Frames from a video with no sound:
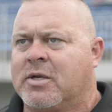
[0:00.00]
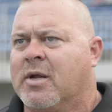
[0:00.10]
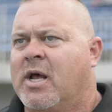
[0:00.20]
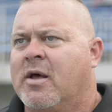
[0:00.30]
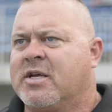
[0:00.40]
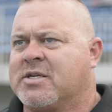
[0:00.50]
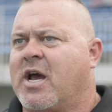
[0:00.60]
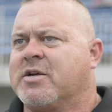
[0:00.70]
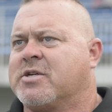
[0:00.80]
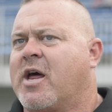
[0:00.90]
But these
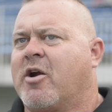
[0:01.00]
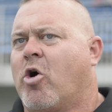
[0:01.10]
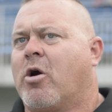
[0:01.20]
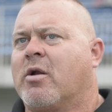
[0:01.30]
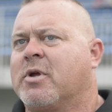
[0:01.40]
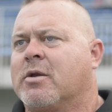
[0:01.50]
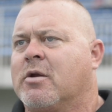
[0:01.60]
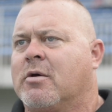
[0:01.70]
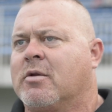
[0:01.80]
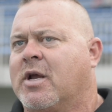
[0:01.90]
guys got it hard. I mean,
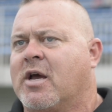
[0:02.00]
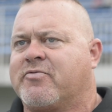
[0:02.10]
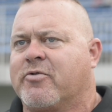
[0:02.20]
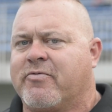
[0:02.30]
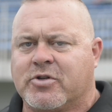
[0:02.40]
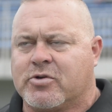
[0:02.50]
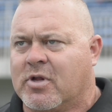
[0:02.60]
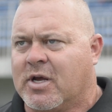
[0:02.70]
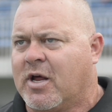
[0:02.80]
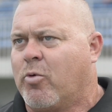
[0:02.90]
you know, the guys for
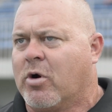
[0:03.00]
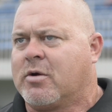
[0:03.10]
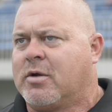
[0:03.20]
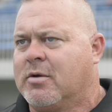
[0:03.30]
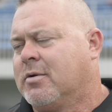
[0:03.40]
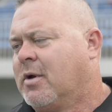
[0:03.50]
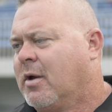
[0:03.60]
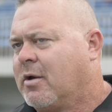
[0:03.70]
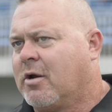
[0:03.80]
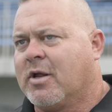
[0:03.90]
Fujitsu, they got to work
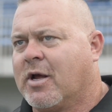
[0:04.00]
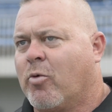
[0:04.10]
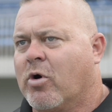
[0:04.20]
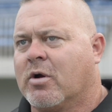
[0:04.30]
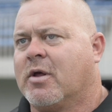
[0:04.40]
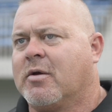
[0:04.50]
you know, they got to work.